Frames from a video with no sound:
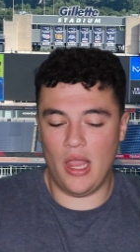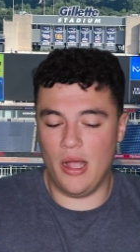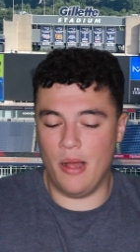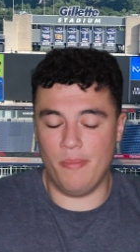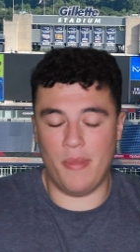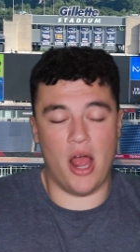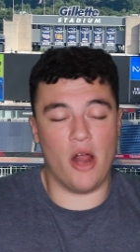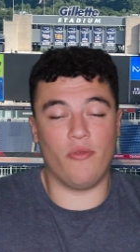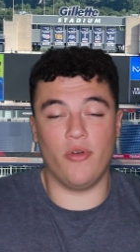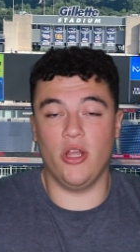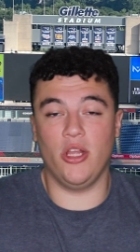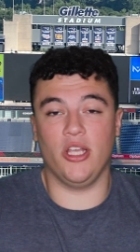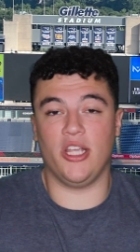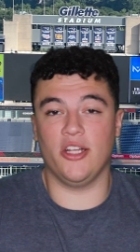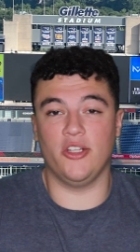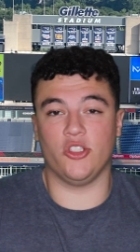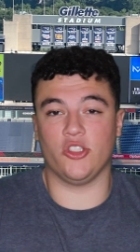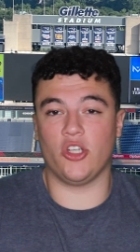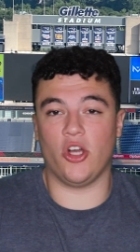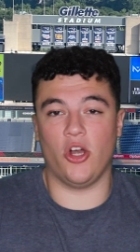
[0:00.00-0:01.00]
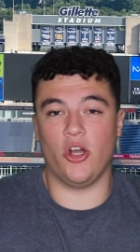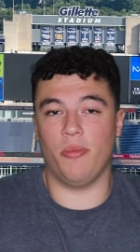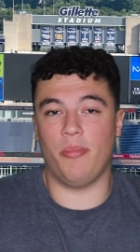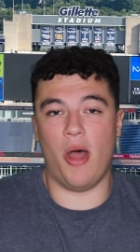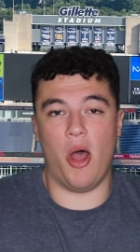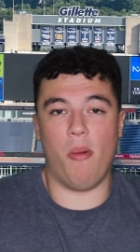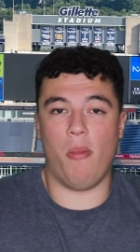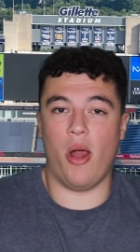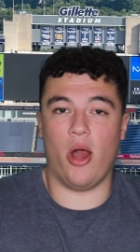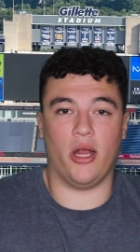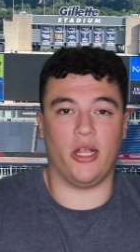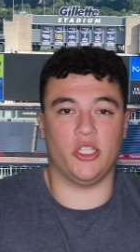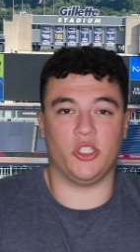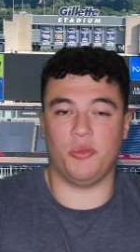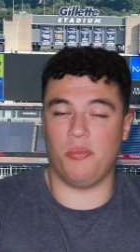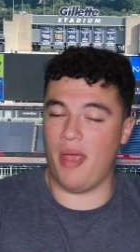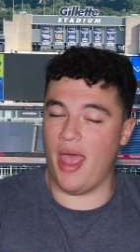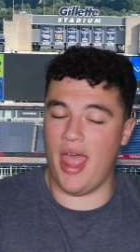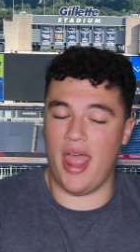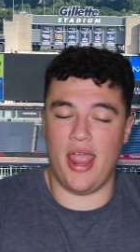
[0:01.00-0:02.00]
I'm not really concerned about
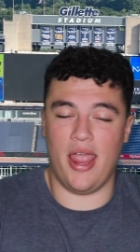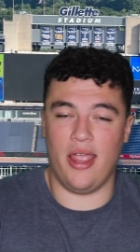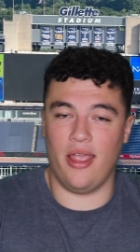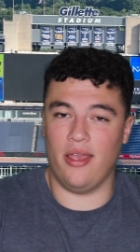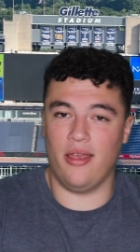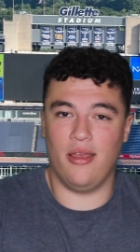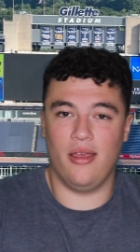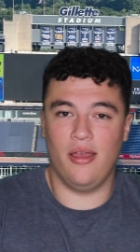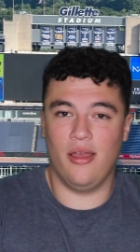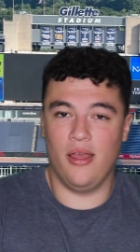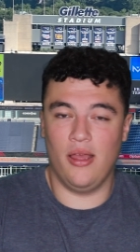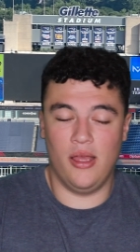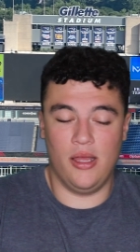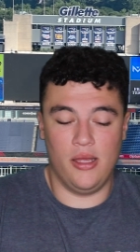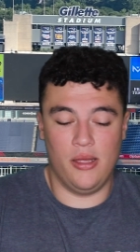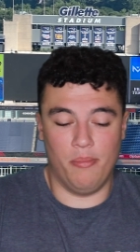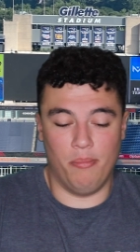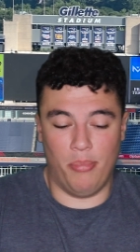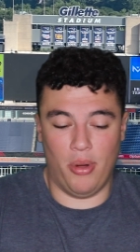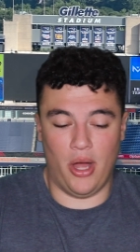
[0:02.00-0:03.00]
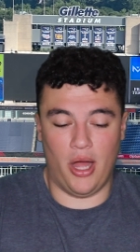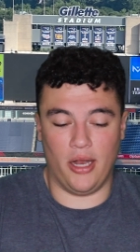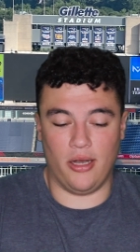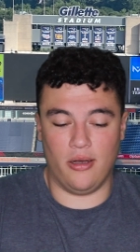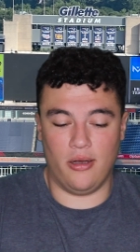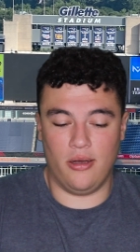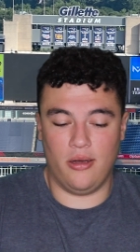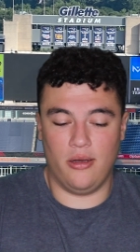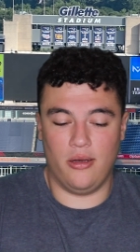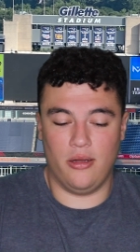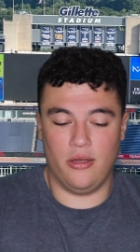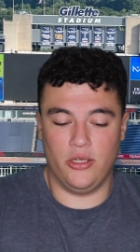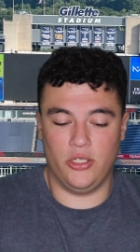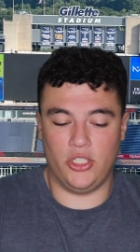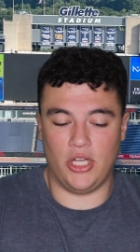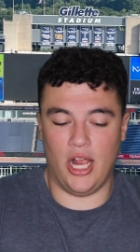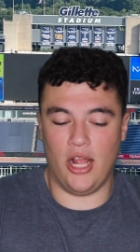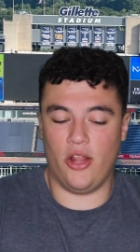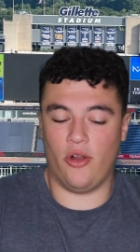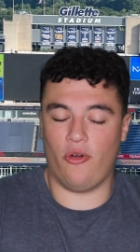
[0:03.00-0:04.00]
Marcus May, but
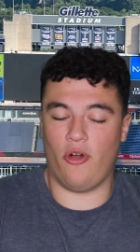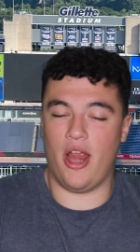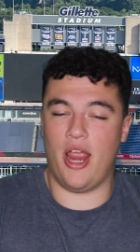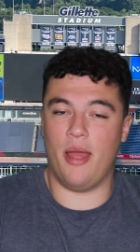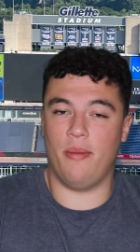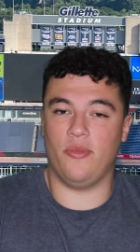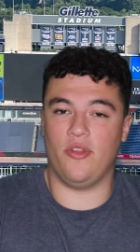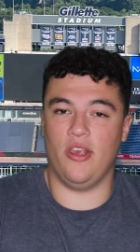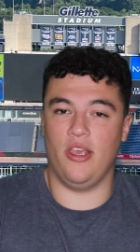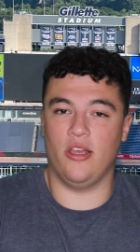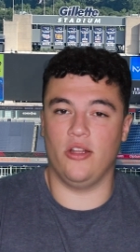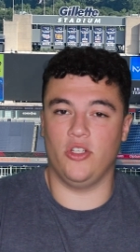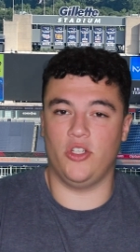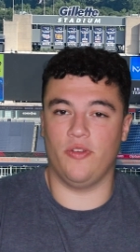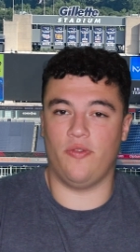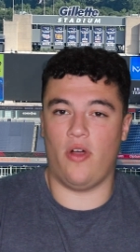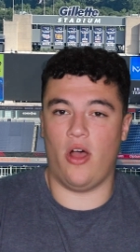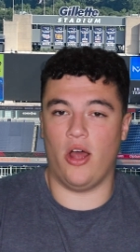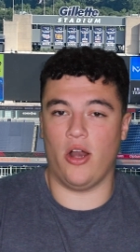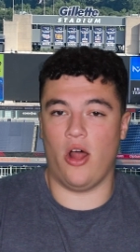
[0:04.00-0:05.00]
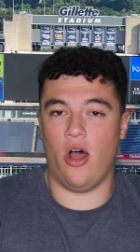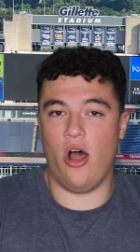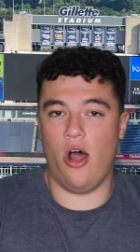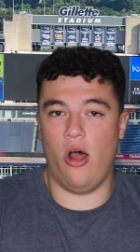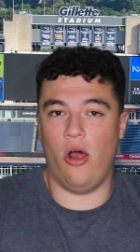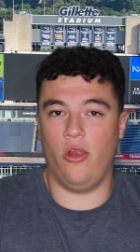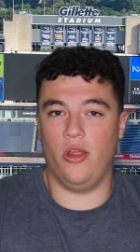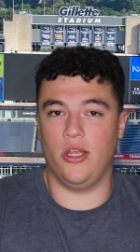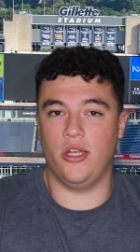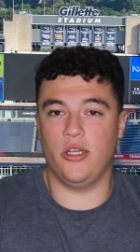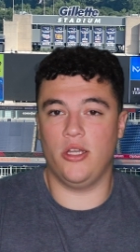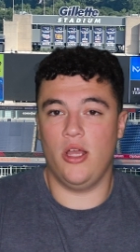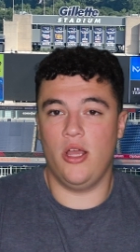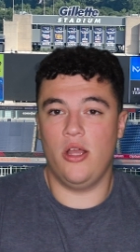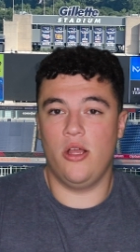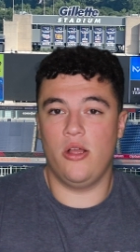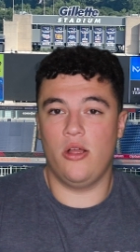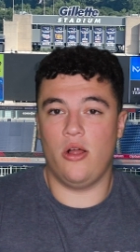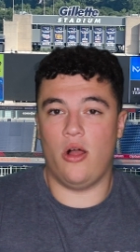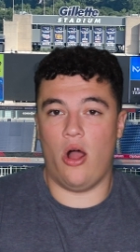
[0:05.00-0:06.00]
Jalen Ramsey and Javon Holland
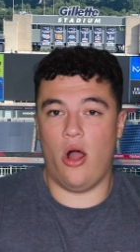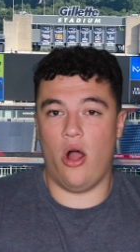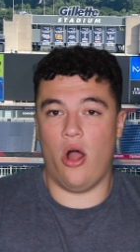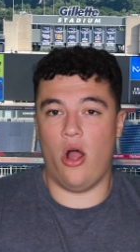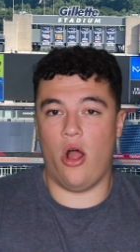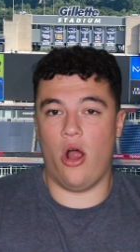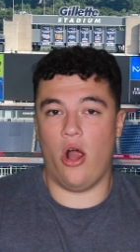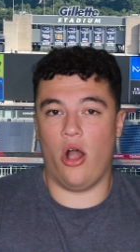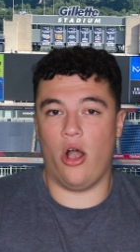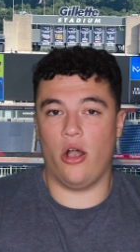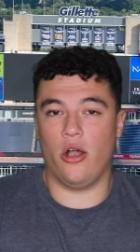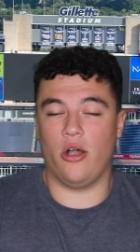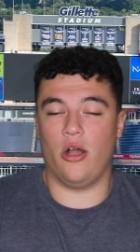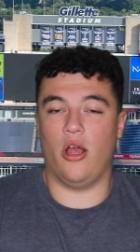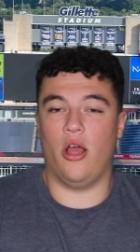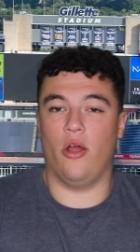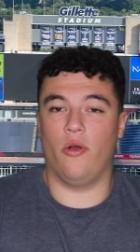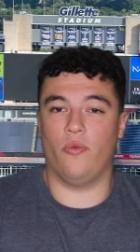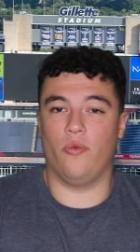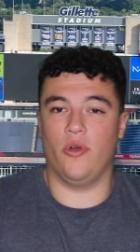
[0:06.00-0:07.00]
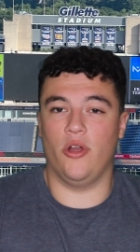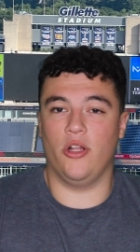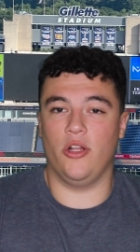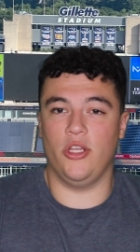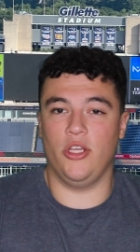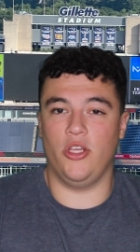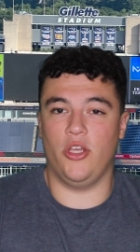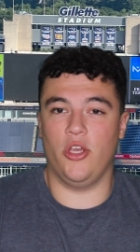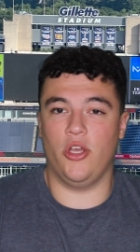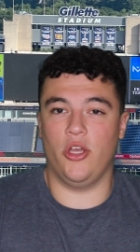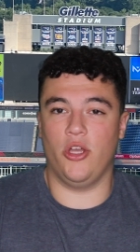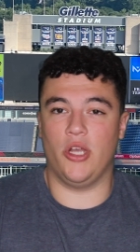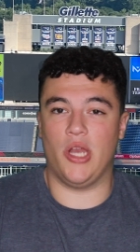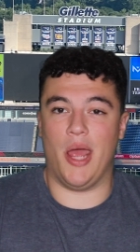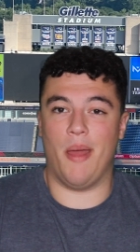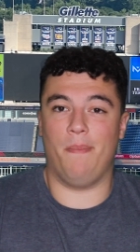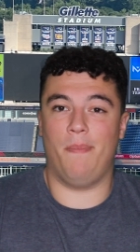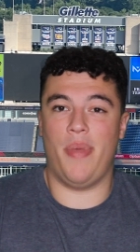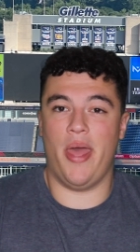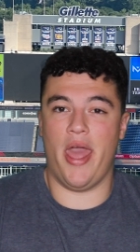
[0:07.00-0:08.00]
are a really
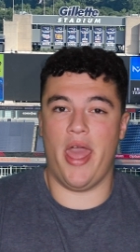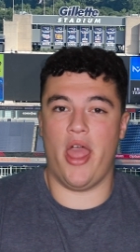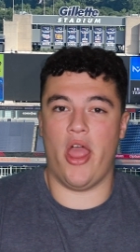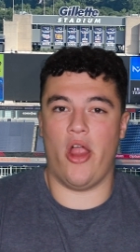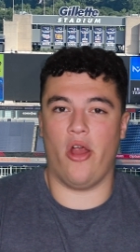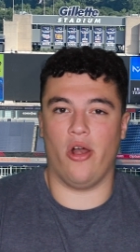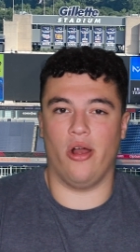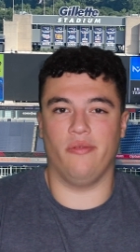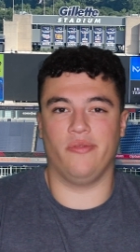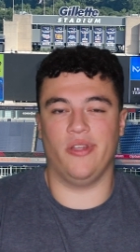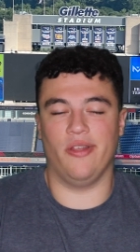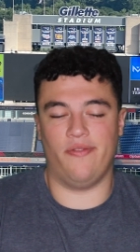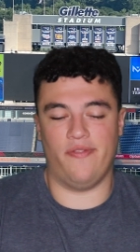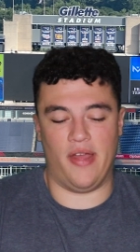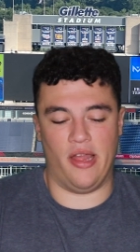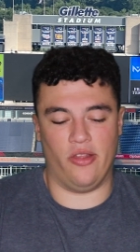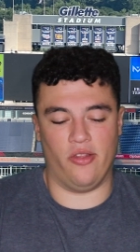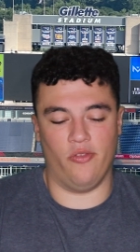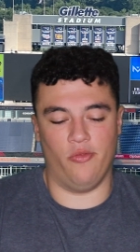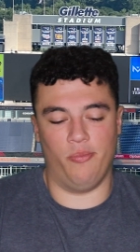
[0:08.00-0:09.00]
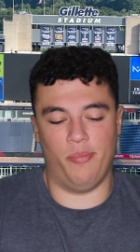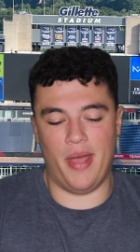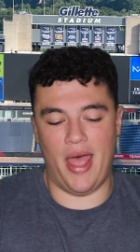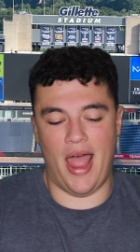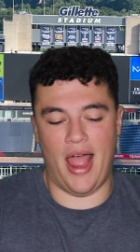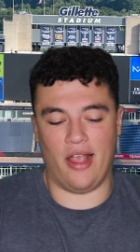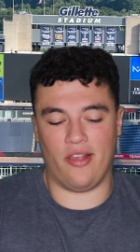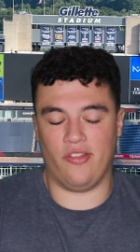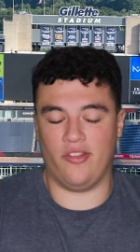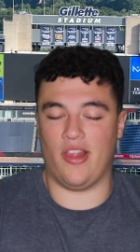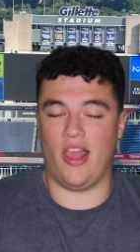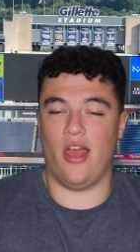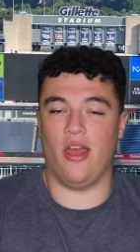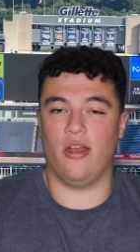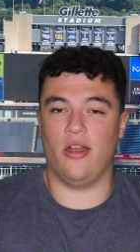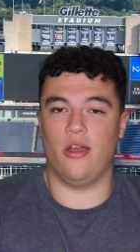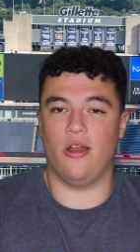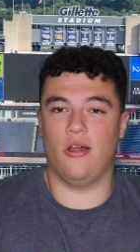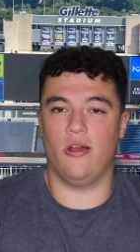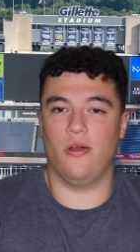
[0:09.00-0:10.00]
good pair of defensive backs
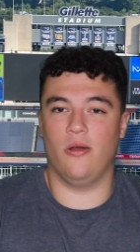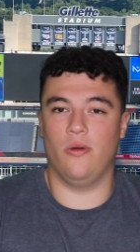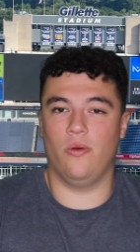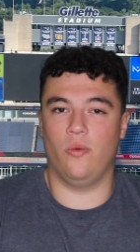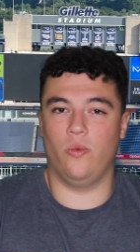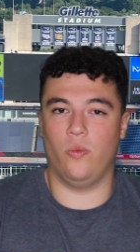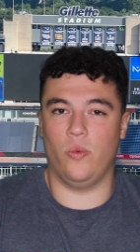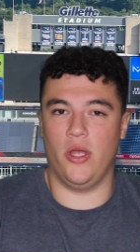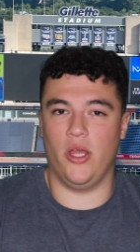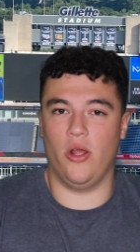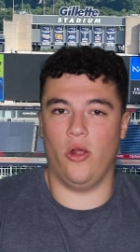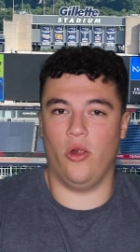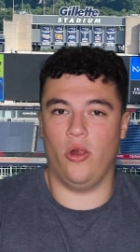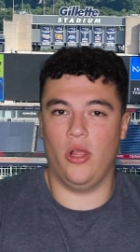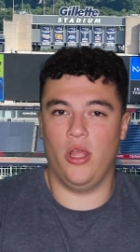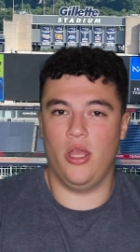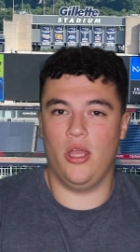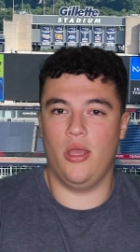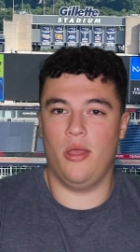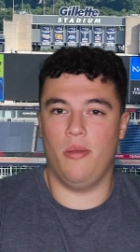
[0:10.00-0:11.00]
that will